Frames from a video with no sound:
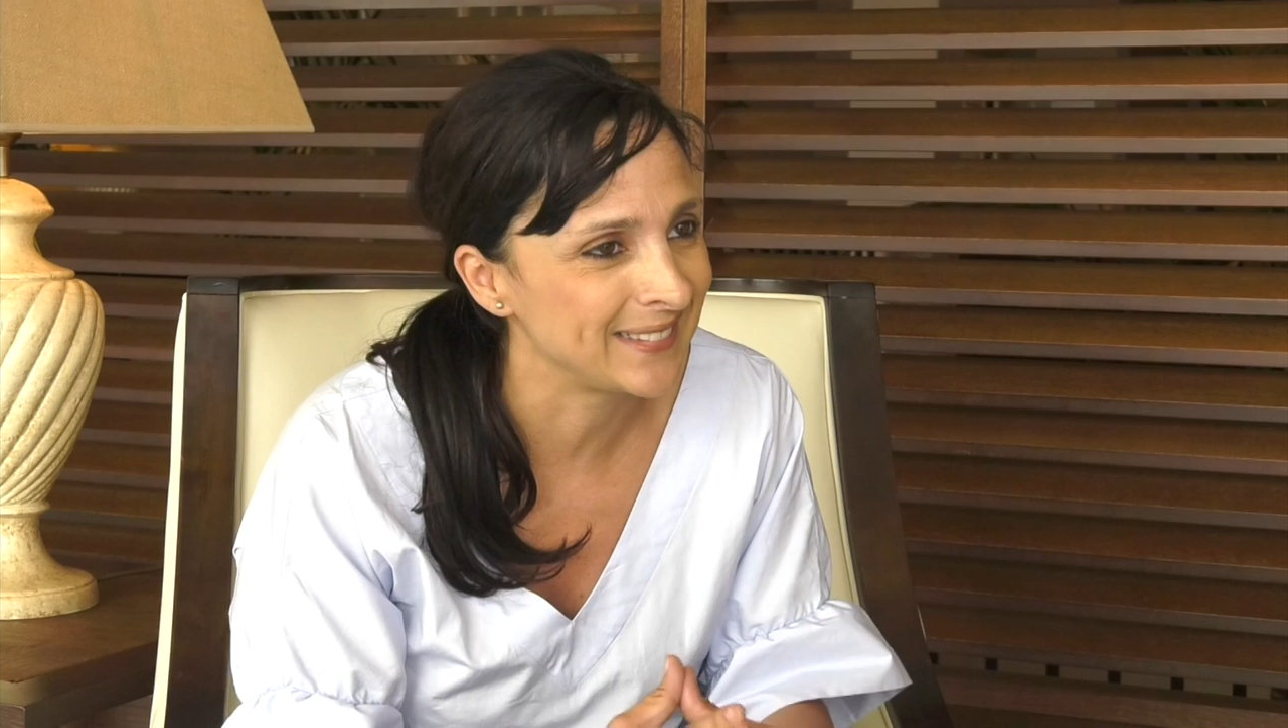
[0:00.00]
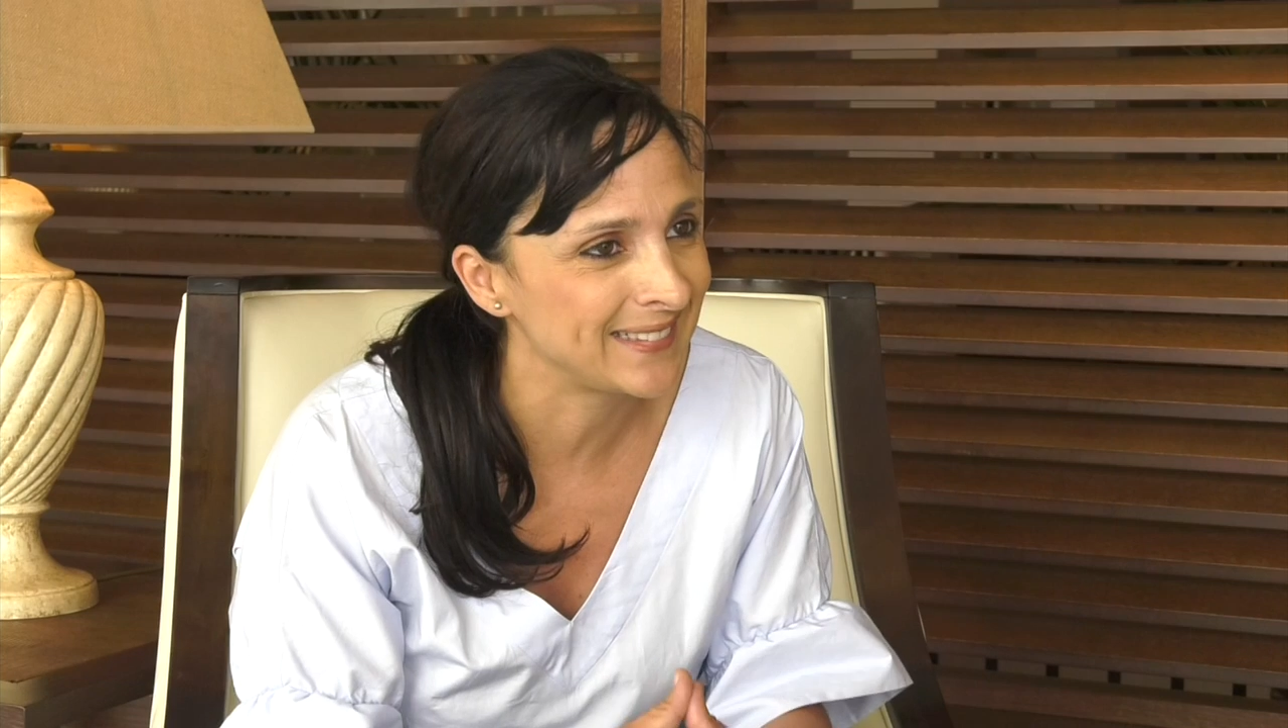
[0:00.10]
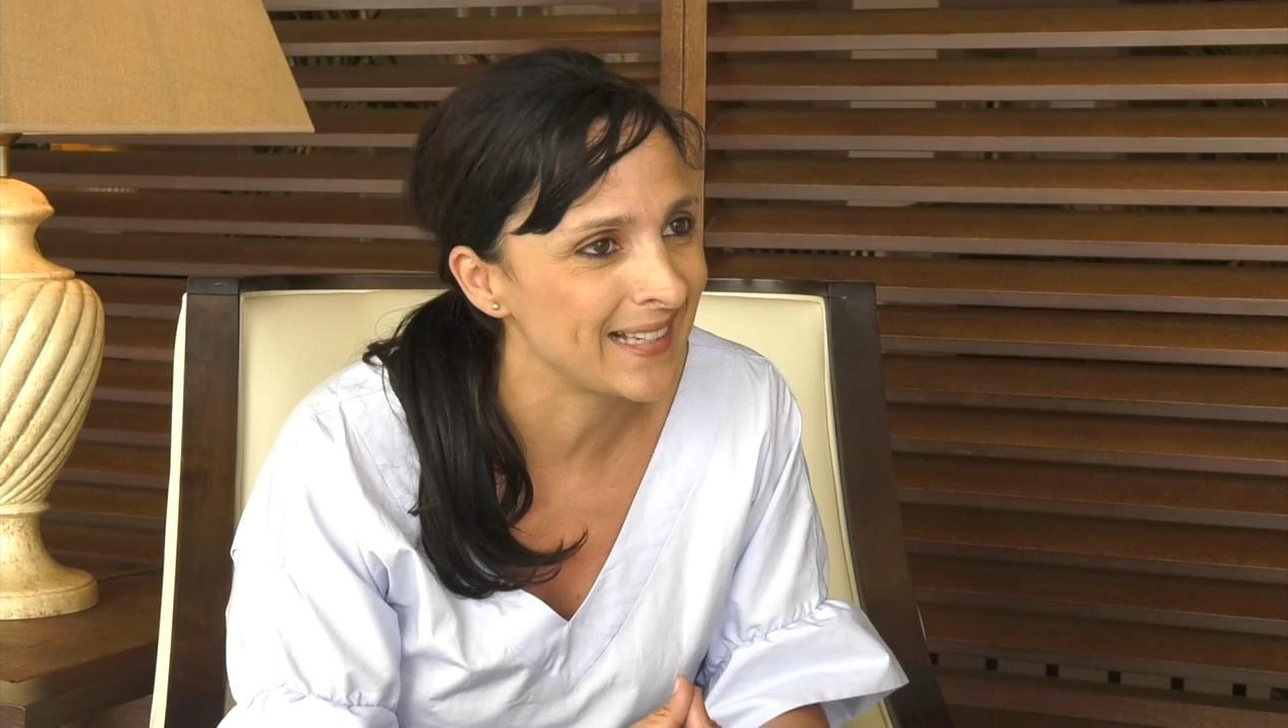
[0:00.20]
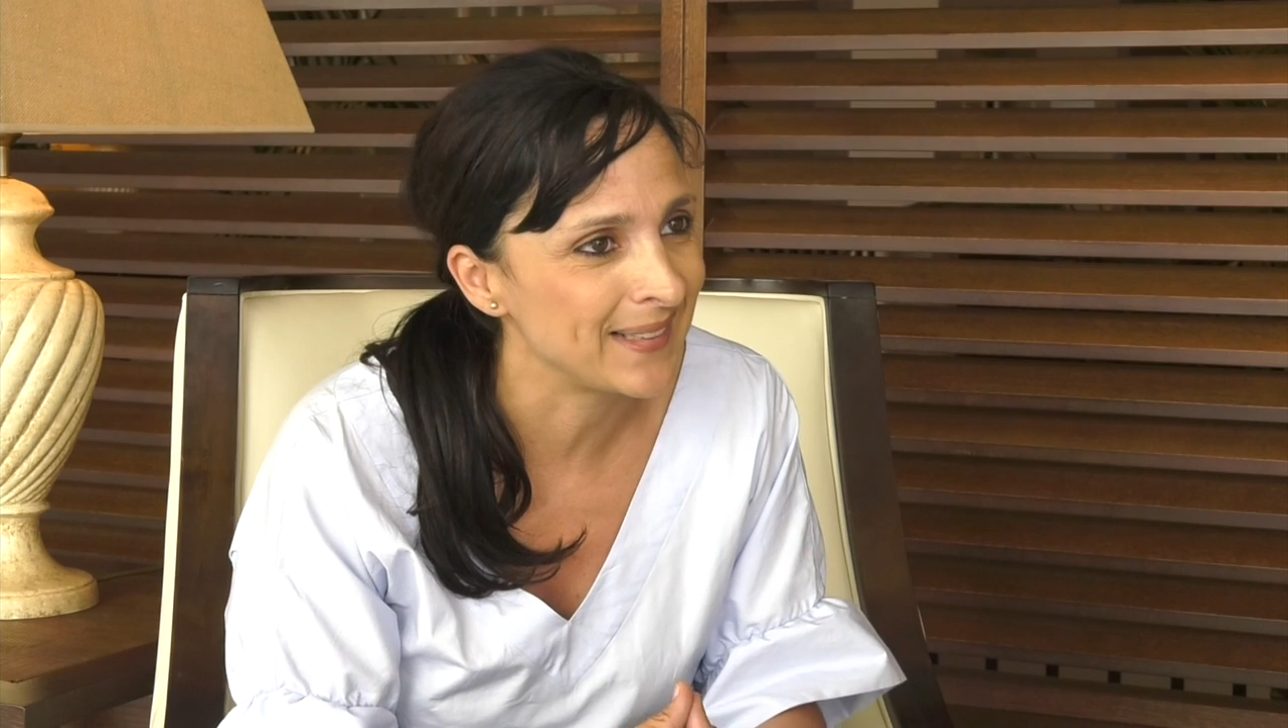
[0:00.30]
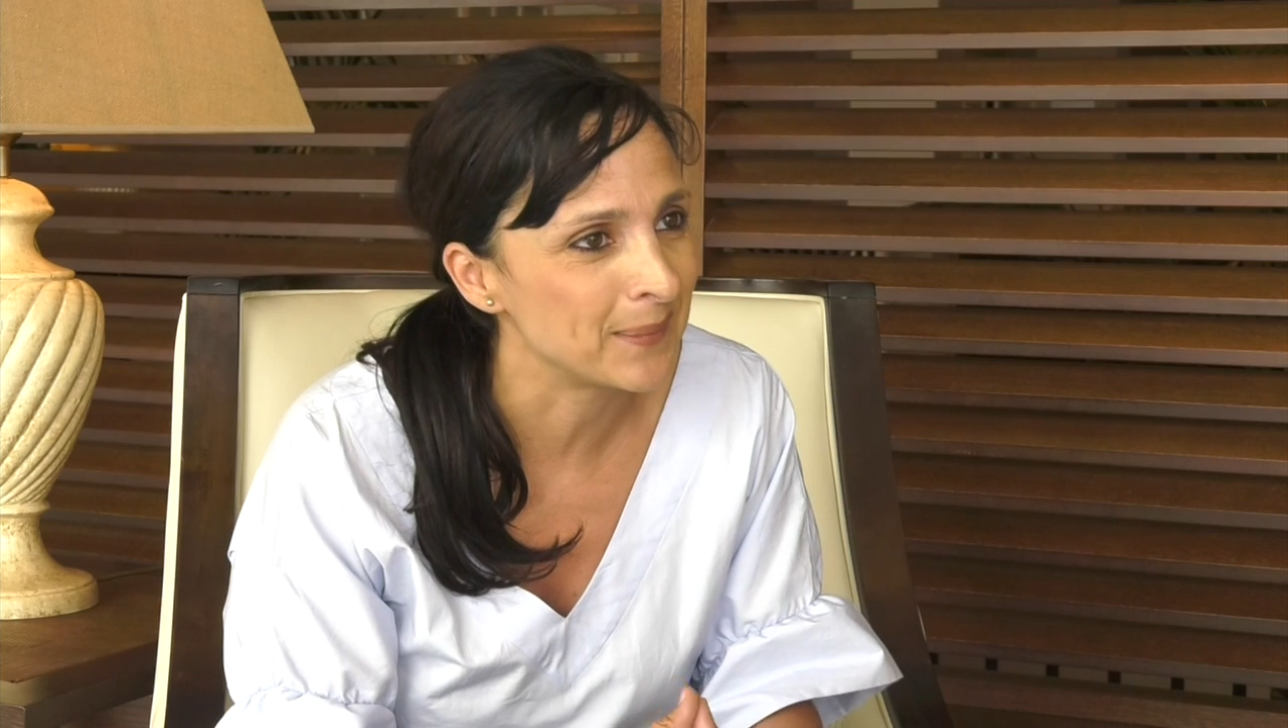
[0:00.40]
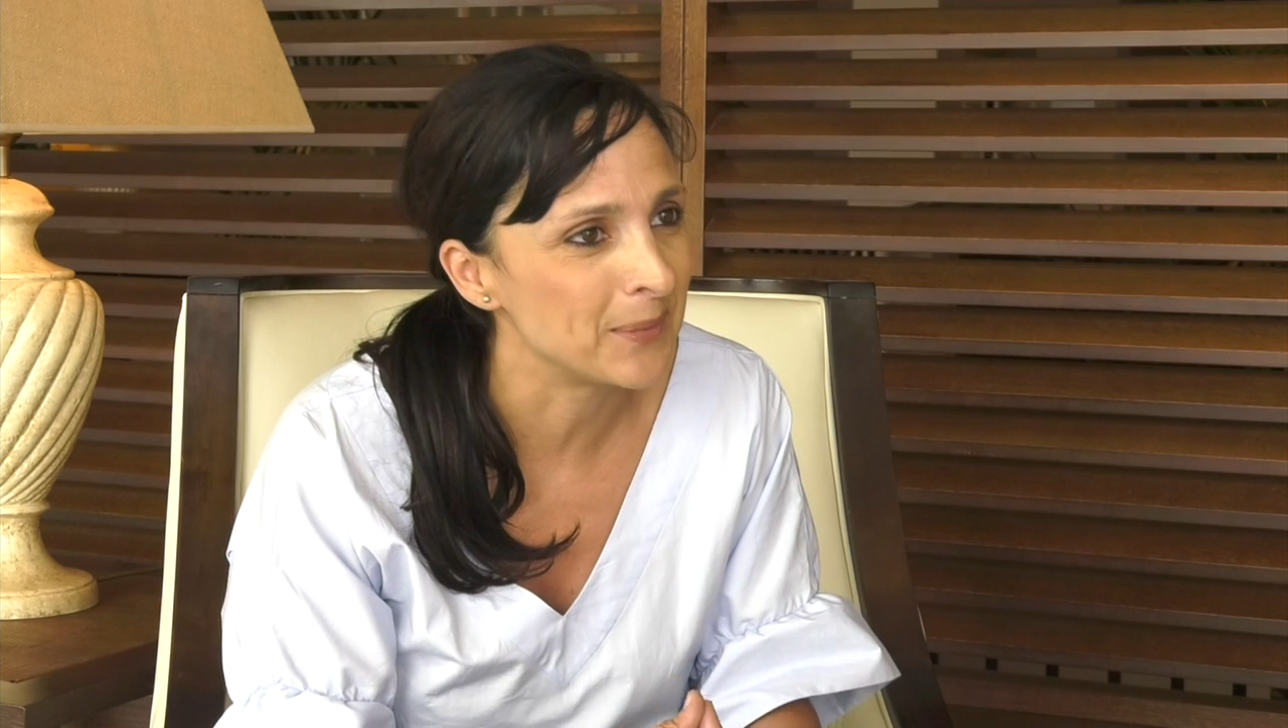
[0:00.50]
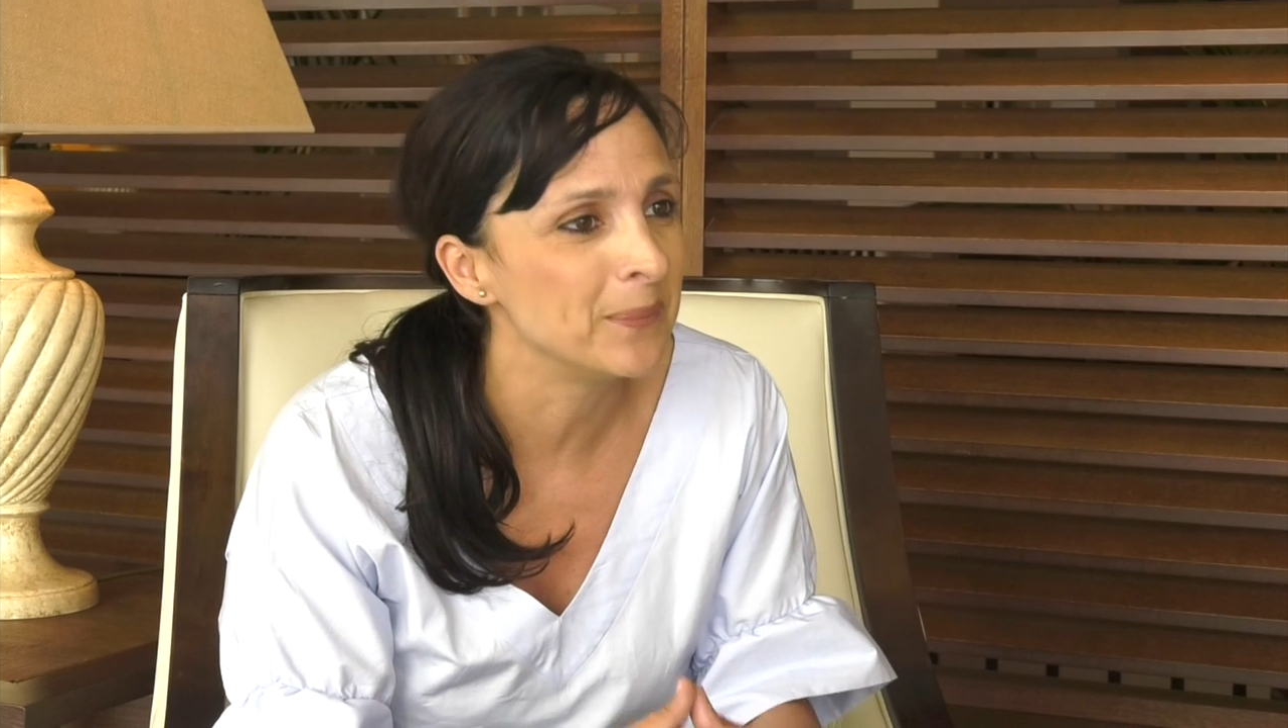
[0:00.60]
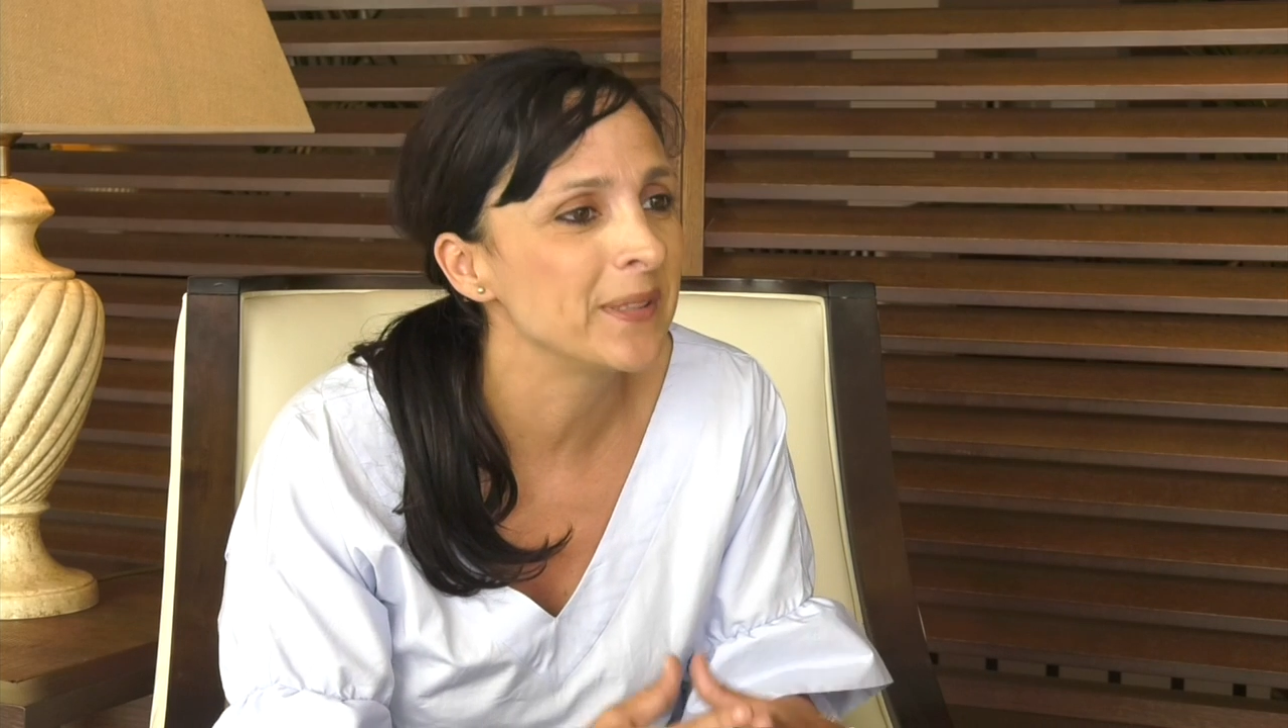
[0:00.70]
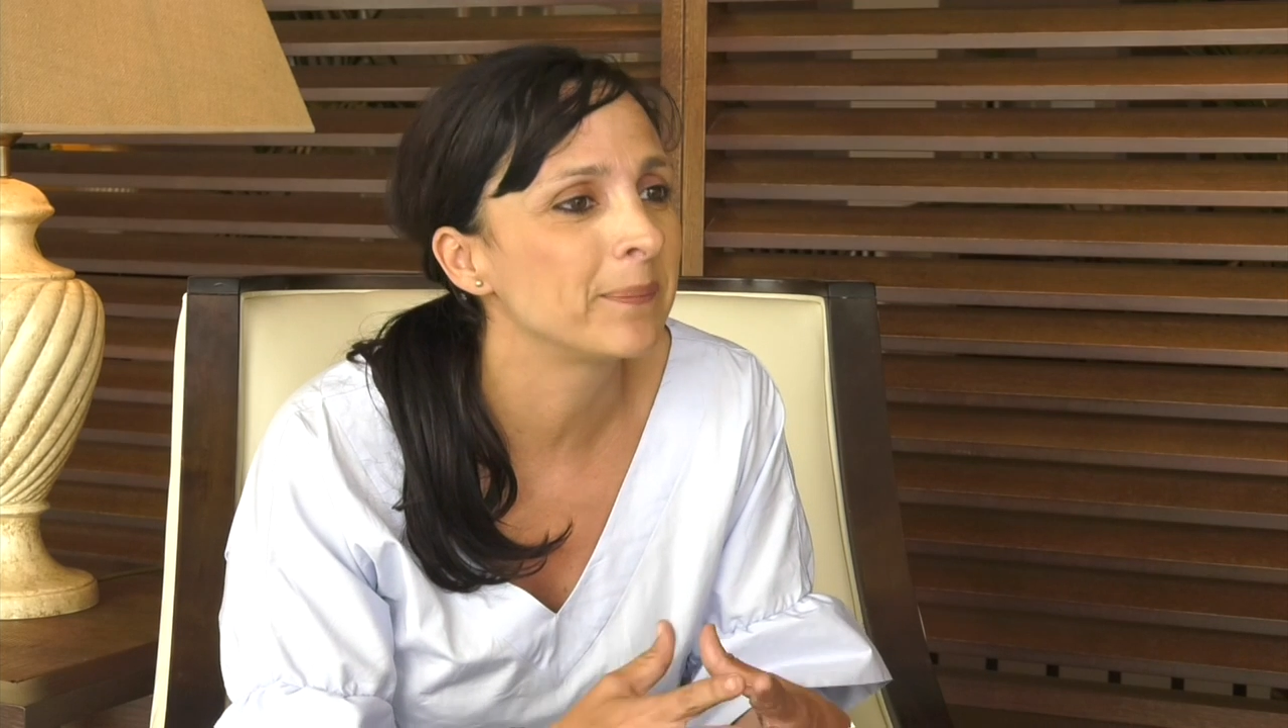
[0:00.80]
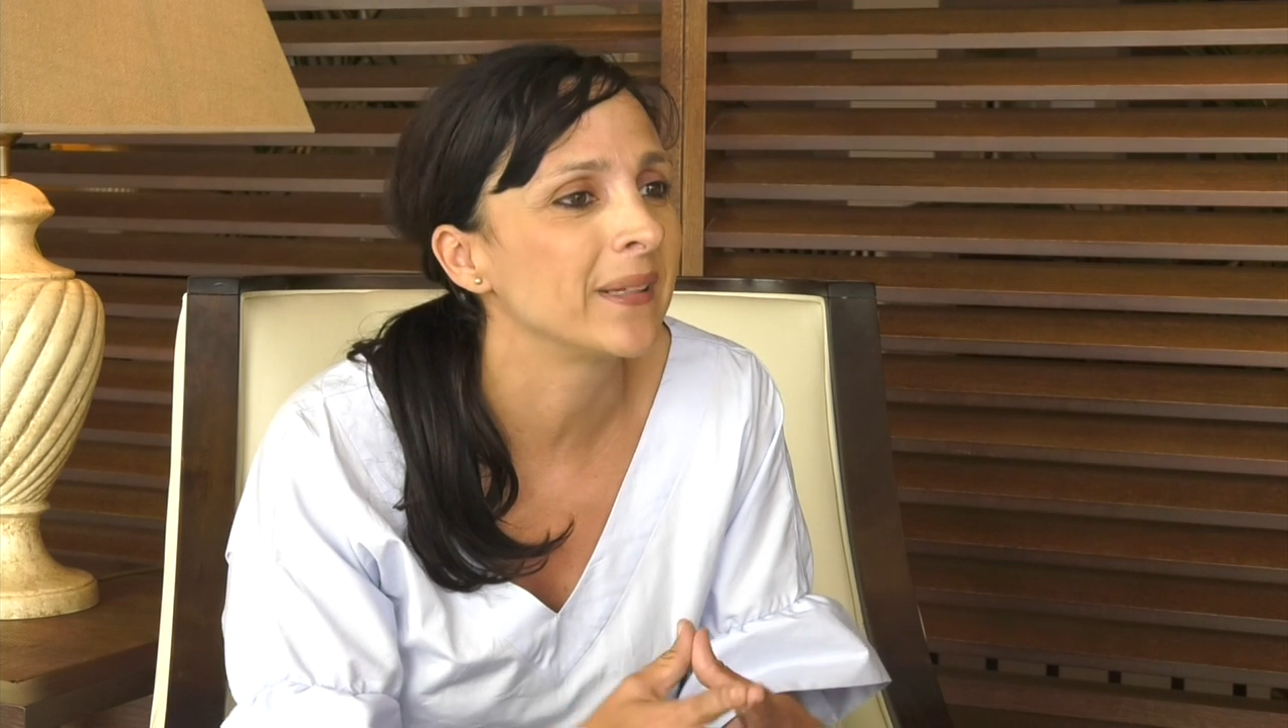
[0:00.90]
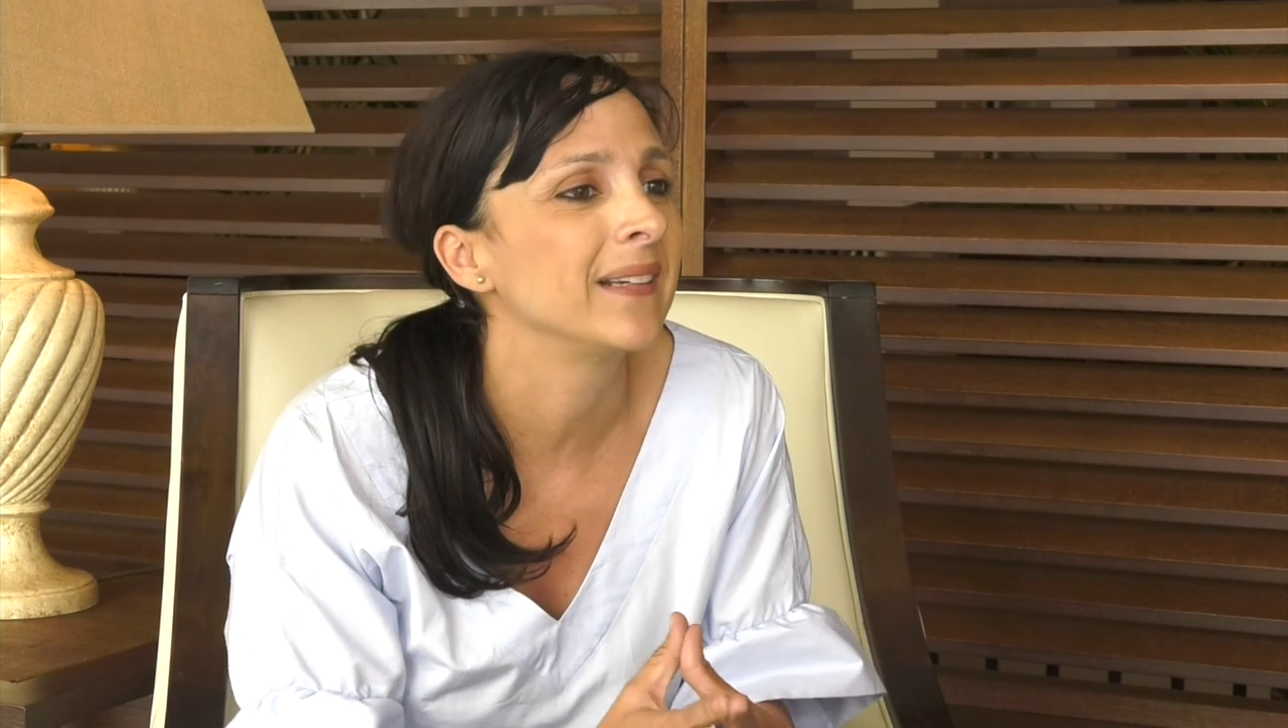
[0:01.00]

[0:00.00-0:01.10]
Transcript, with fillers: to say at the moment,